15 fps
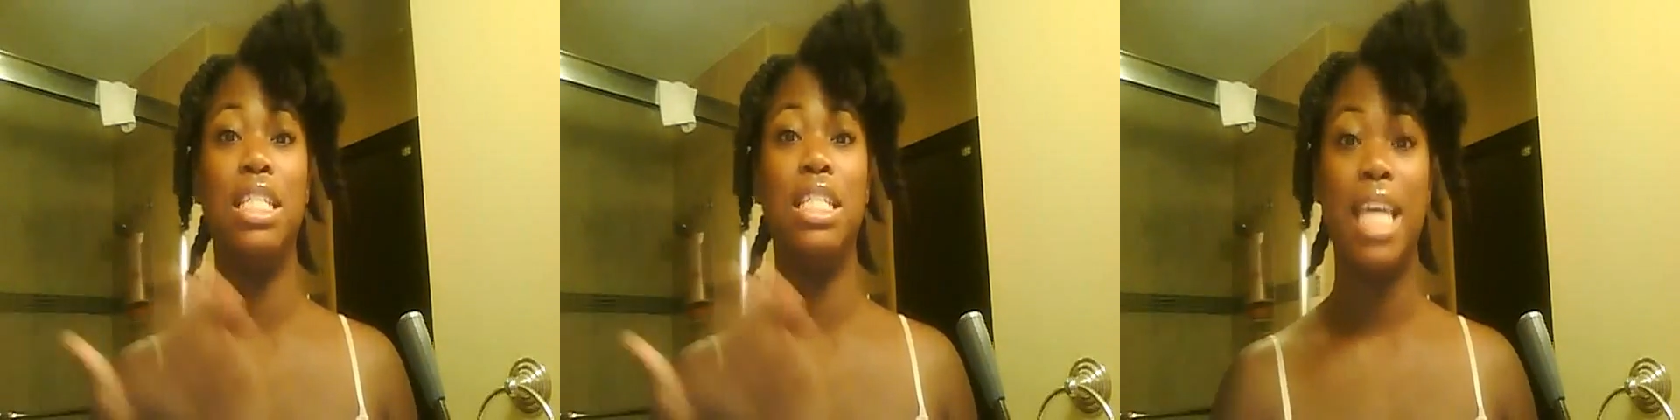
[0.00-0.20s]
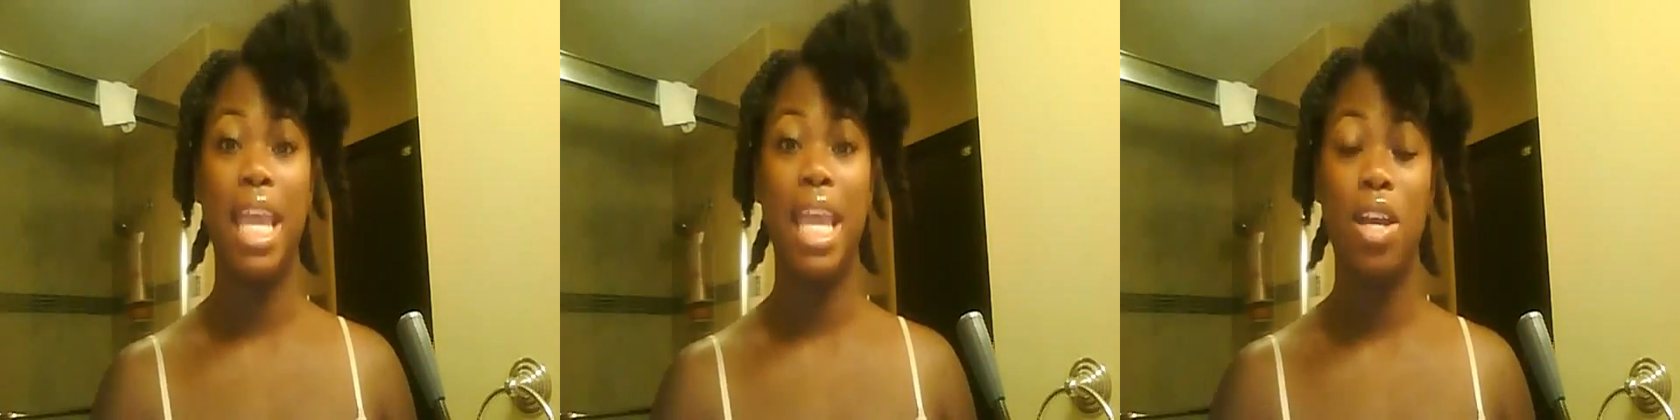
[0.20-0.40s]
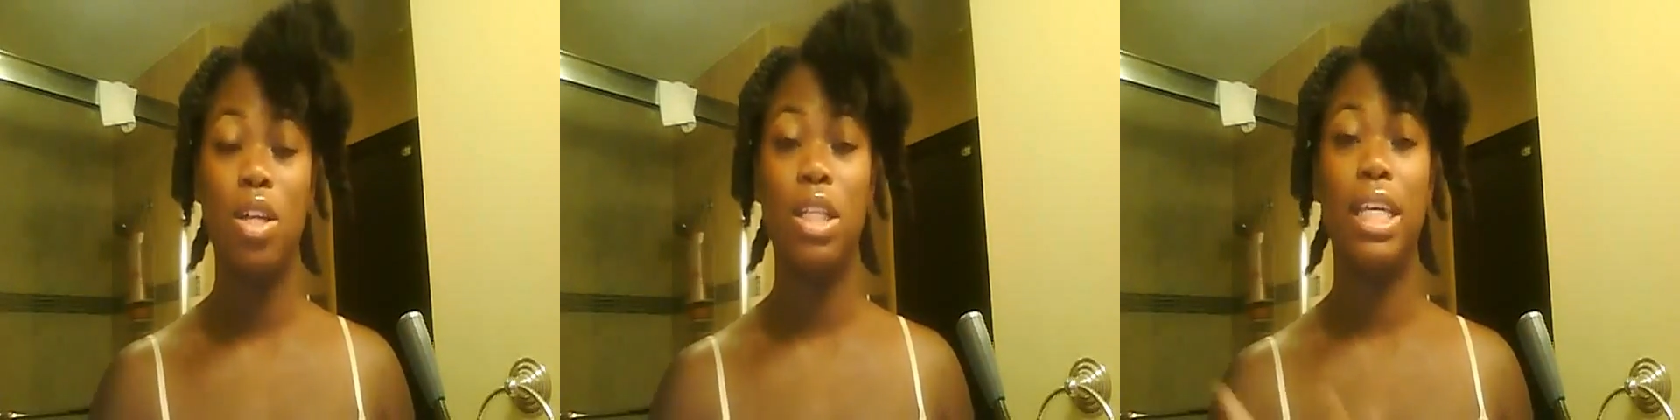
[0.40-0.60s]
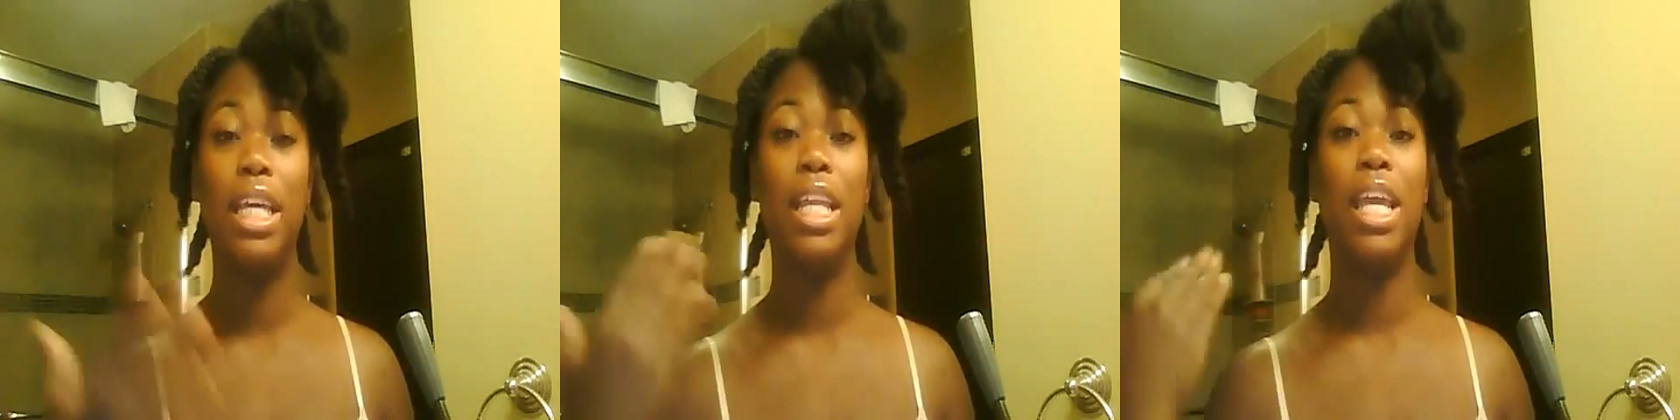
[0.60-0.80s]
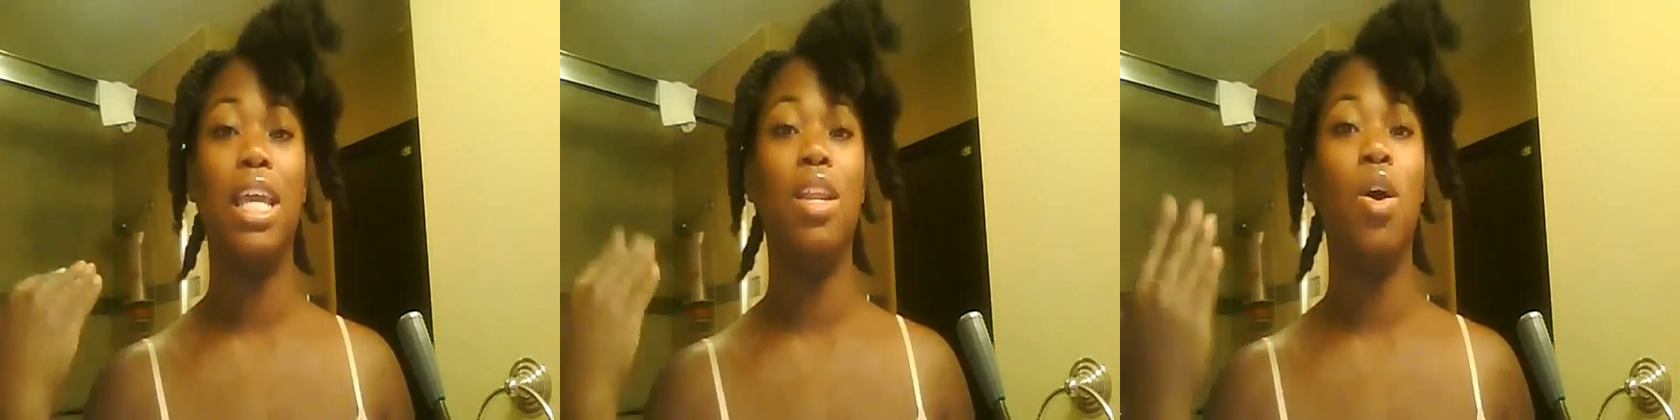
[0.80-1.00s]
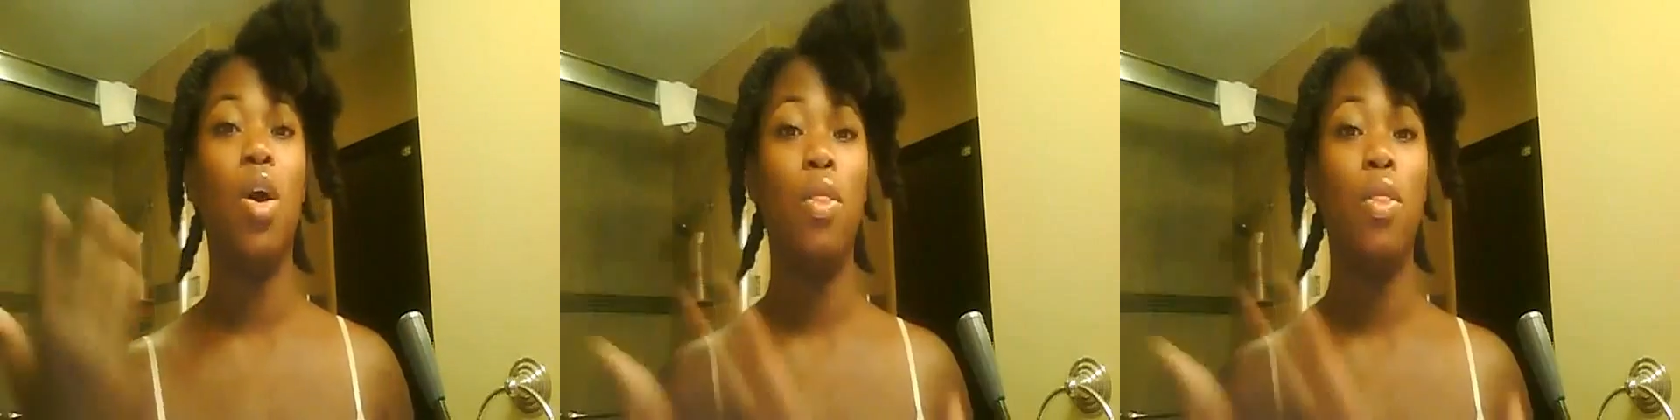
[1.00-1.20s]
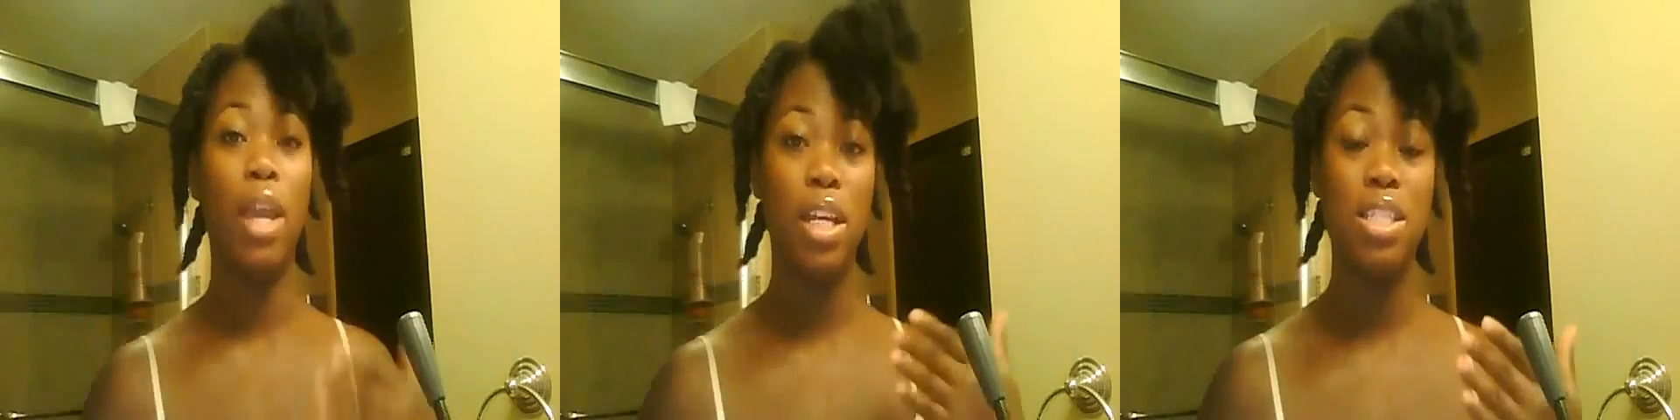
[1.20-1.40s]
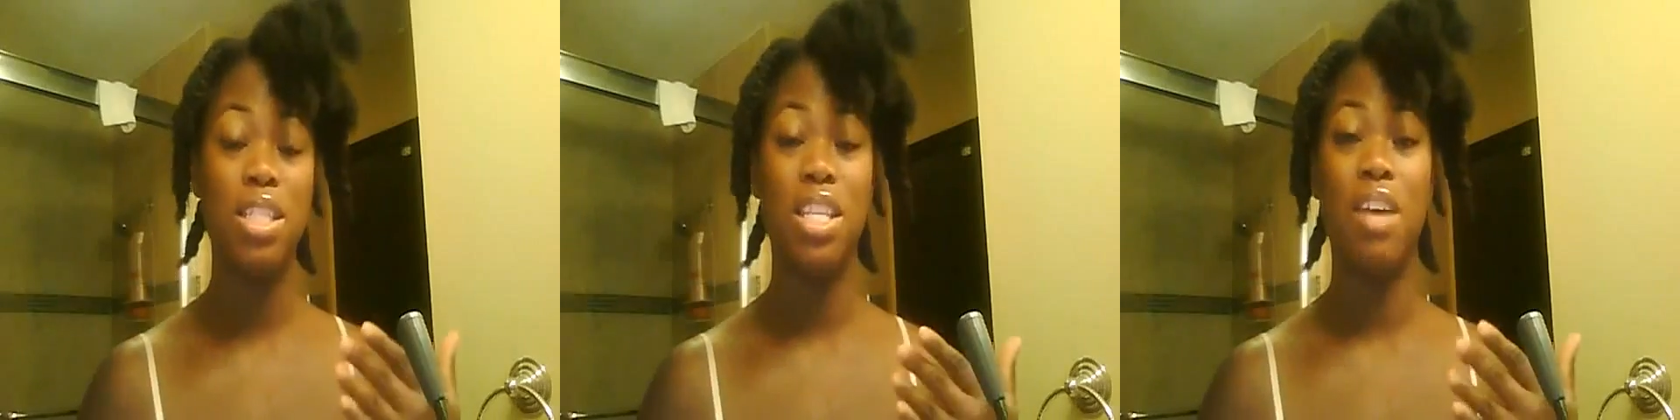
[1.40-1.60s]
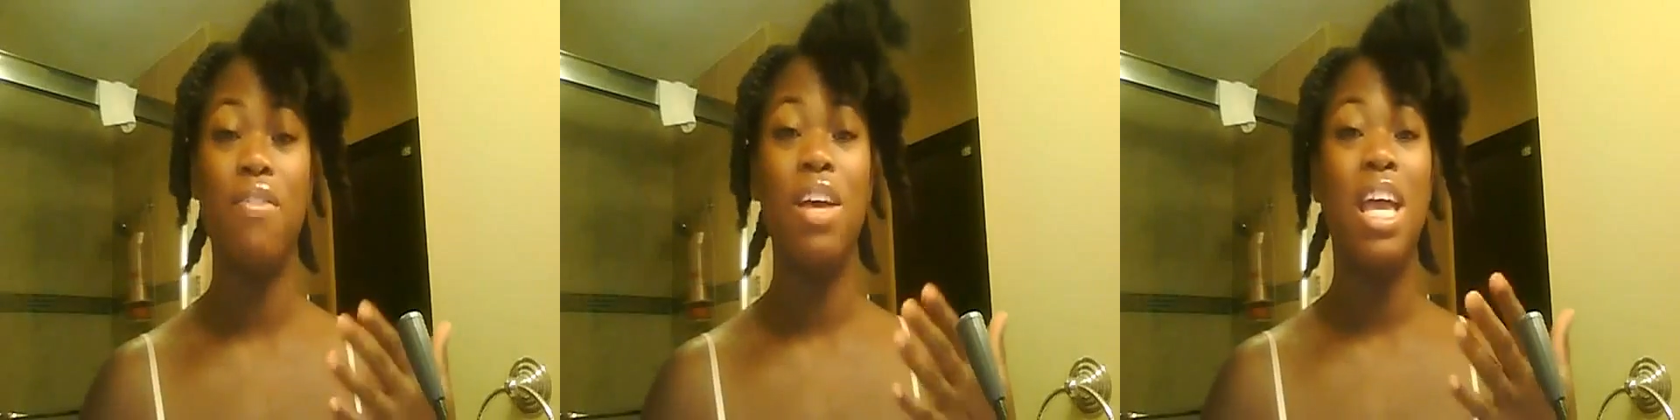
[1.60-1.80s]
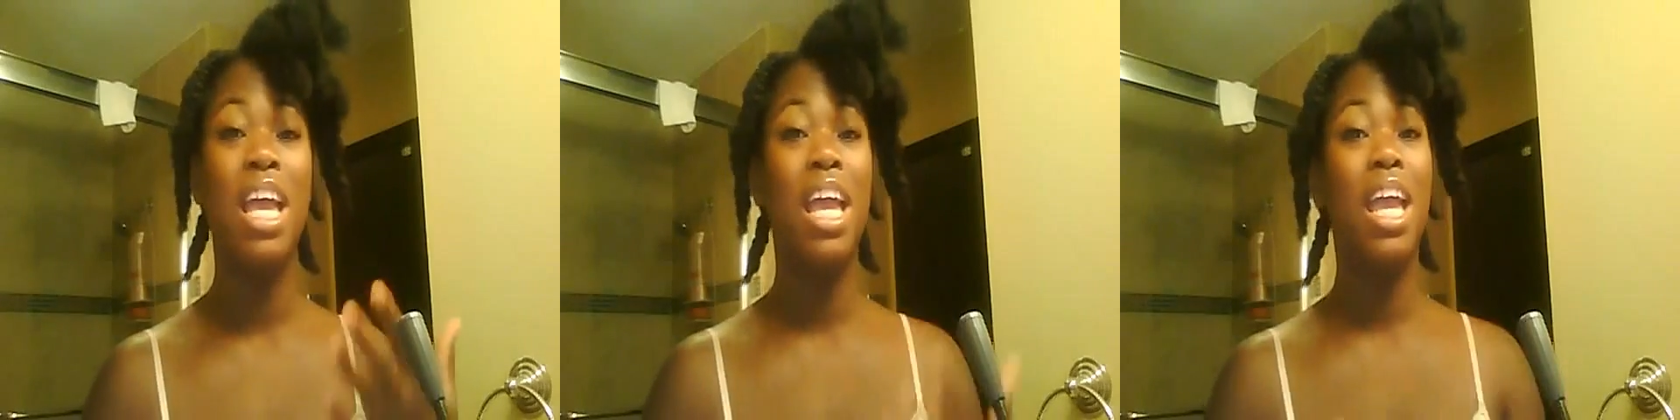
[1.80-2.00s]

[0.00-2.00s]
detangle it and all that good stuff.